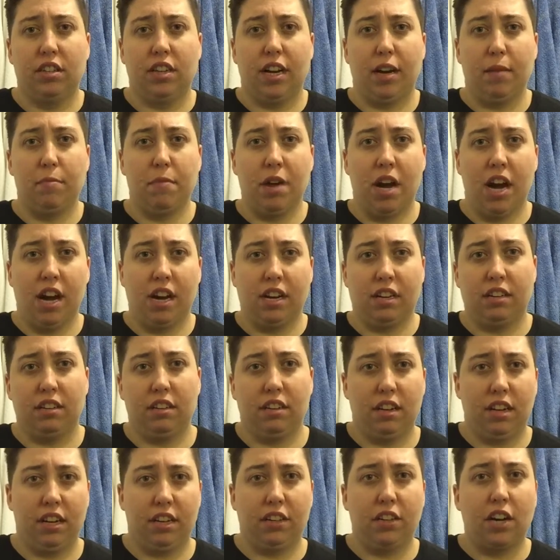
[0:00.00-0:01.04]
I'm not
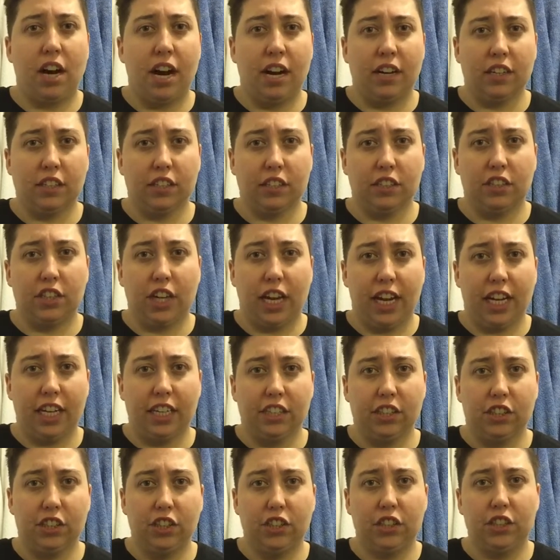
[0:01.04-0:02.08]
in college
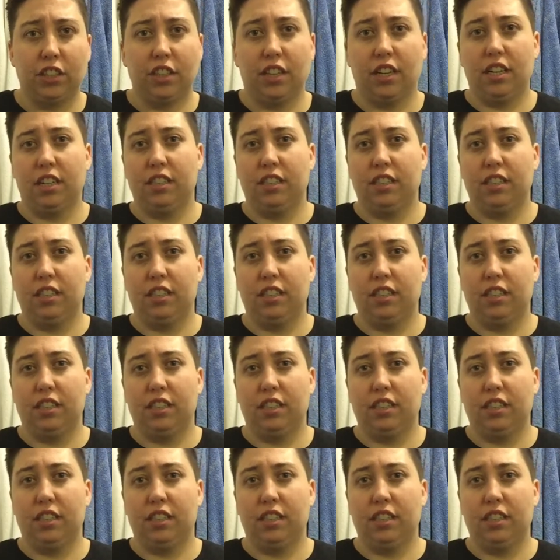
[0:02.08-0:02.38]
age,